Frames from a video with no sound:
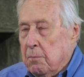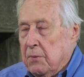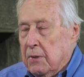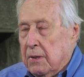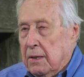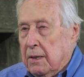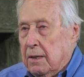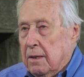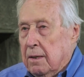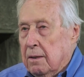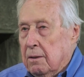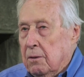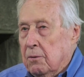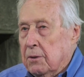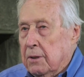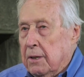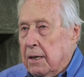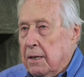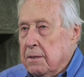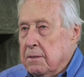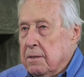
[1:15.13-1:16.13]
the
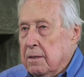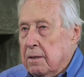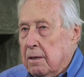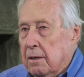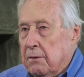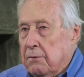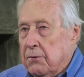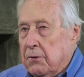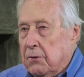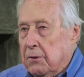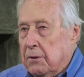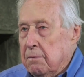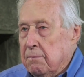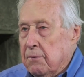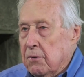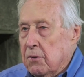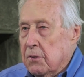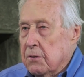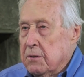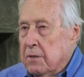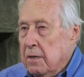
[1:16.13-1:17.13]
location on
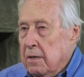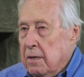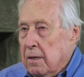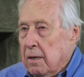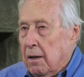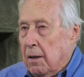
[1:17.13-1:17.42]
31st